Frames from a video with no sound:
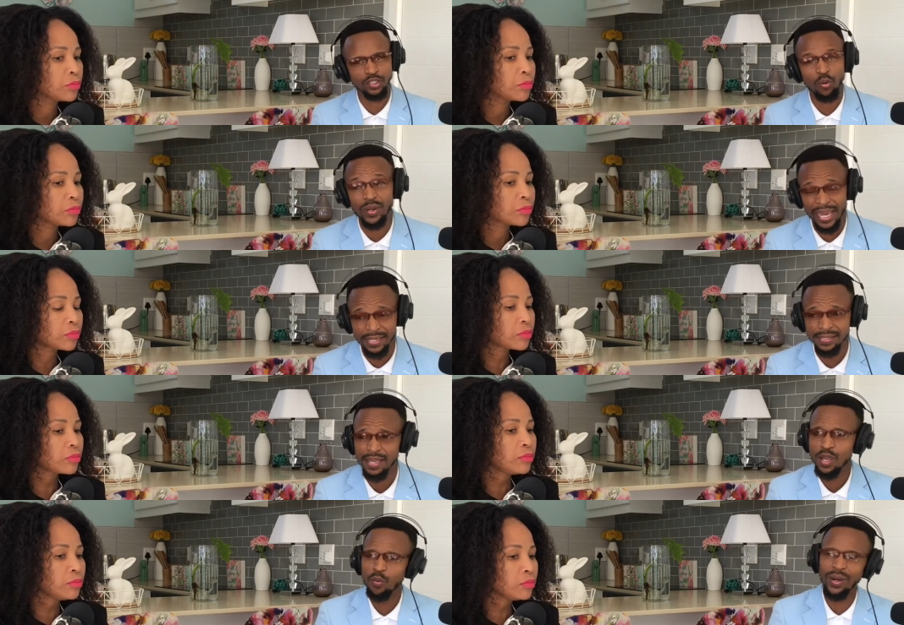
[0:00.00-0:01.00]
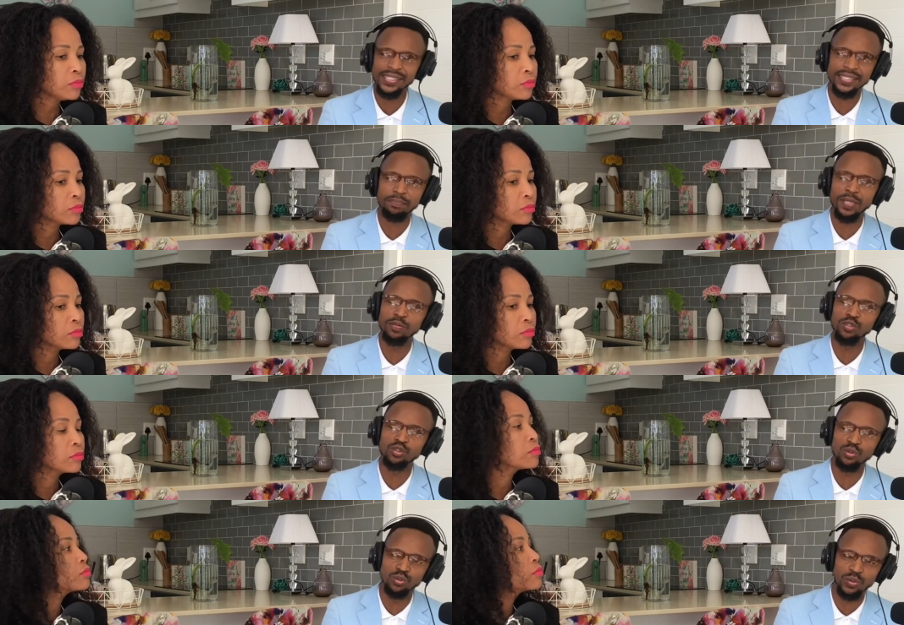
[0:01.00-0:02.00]
Speaker 1: showcase what people
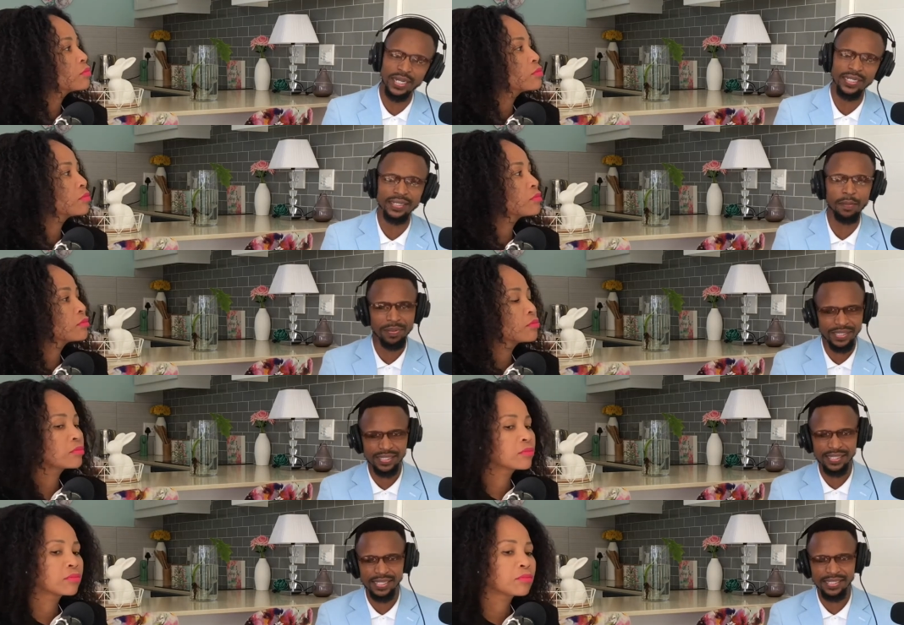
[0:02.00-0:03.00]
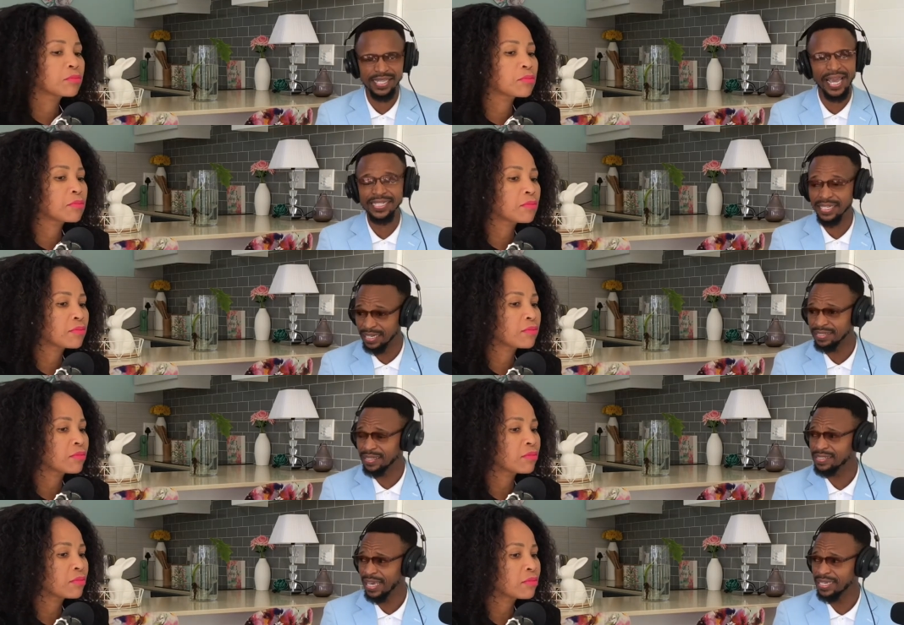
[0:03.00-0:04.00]
do in their businesses. And in
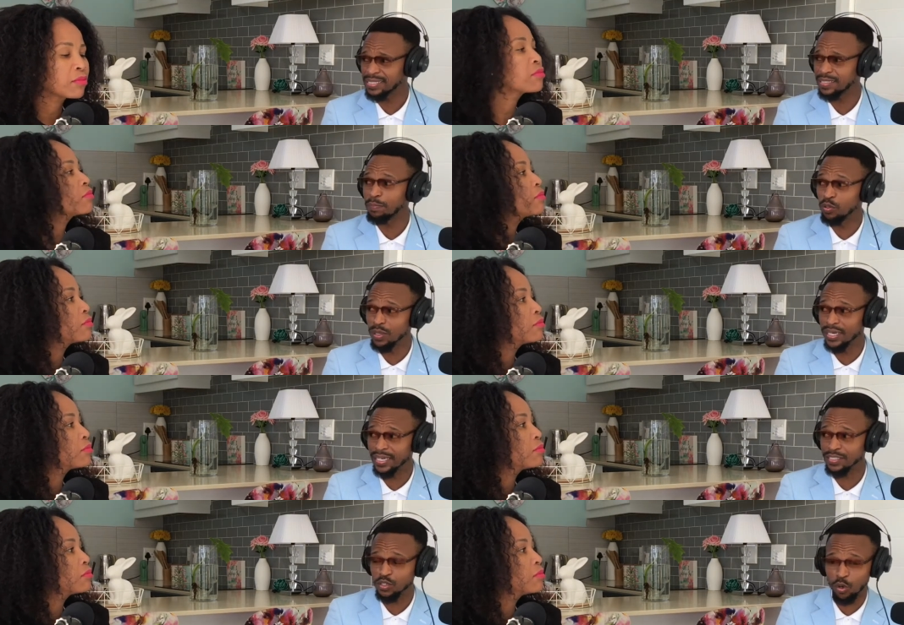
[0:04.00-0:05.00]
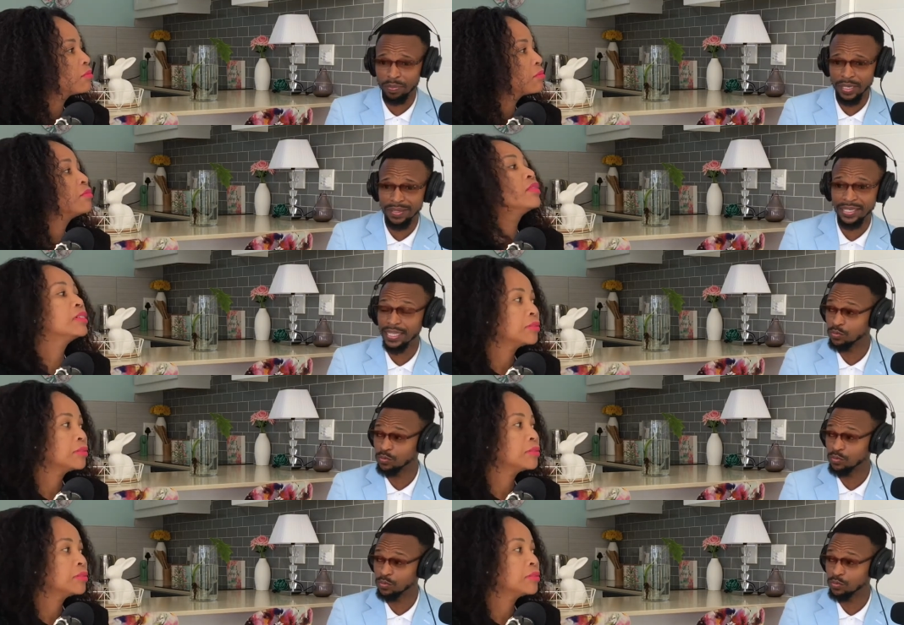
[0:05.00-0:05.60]
this case, the Blue Clinic is your baby, and that's